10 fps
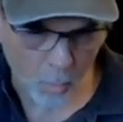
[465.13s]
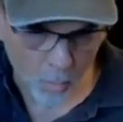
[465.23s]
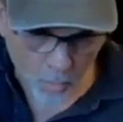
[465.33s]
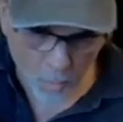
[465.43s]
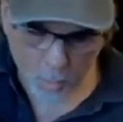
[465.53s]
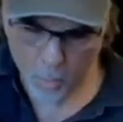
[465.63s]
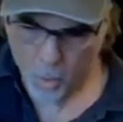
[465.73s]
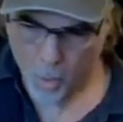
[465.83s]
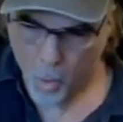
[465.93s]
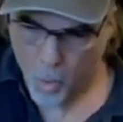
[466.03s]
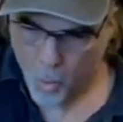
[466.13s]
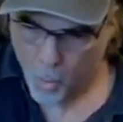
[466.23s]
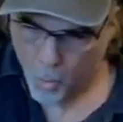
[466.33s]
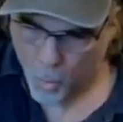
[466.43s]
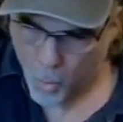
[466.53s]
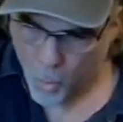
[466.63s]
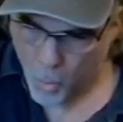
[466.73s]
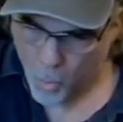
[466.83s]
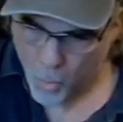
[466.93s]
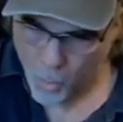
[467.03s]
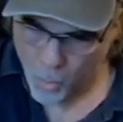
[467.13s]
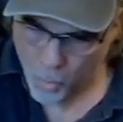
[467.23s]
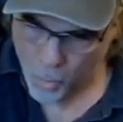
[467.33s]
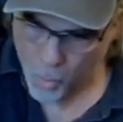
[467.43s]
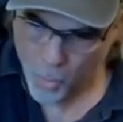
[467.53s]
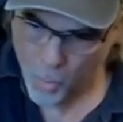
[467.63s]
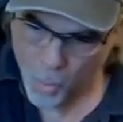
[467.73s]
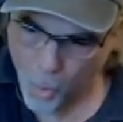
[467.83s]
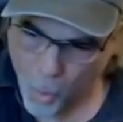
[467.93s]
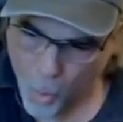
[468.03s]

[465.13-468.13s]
You just have to find the key to unlock and release them.